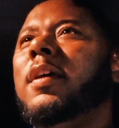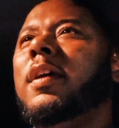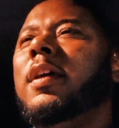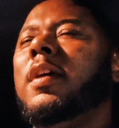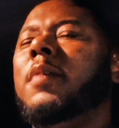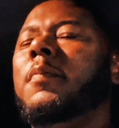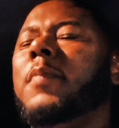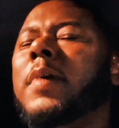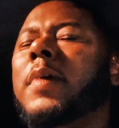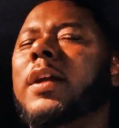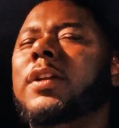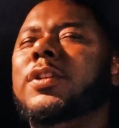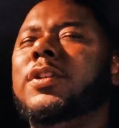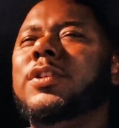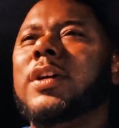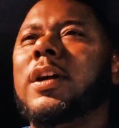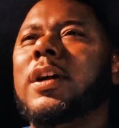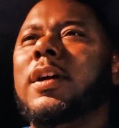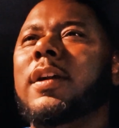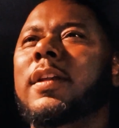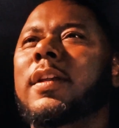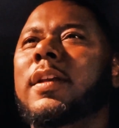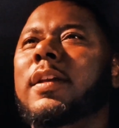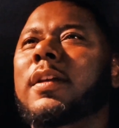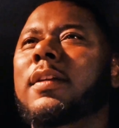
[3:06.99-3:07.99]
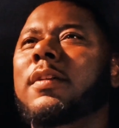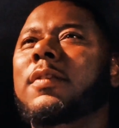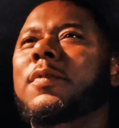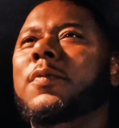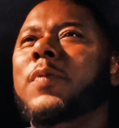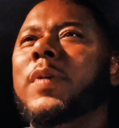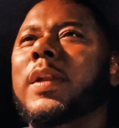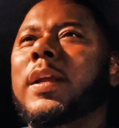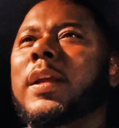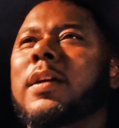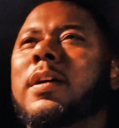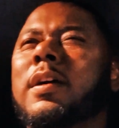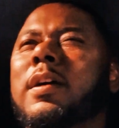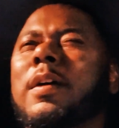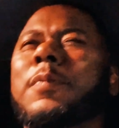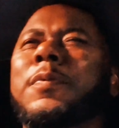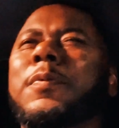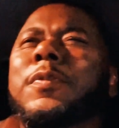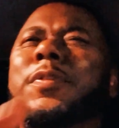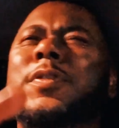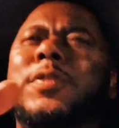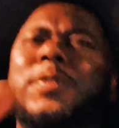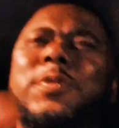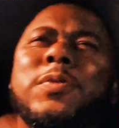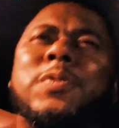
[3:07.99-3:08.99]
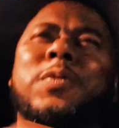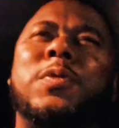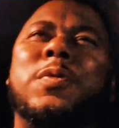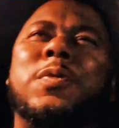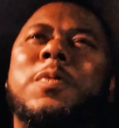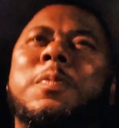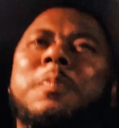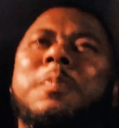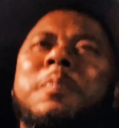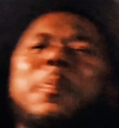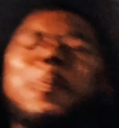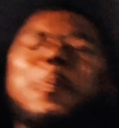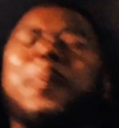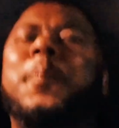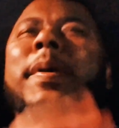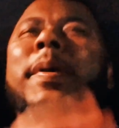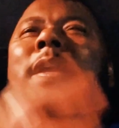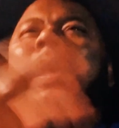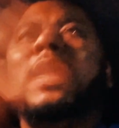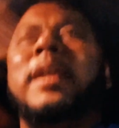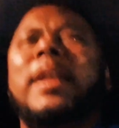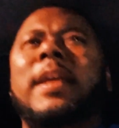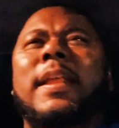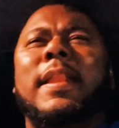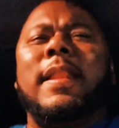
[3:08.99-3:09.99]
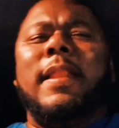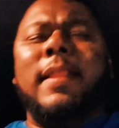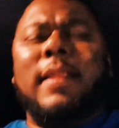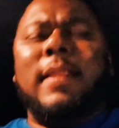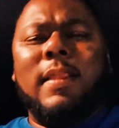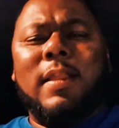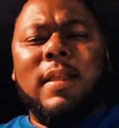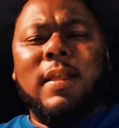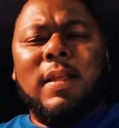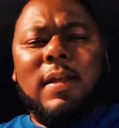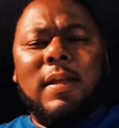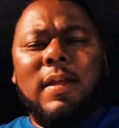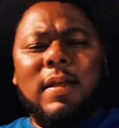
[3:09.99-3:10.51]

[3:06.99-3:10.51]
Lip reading: in my journey when it comes to being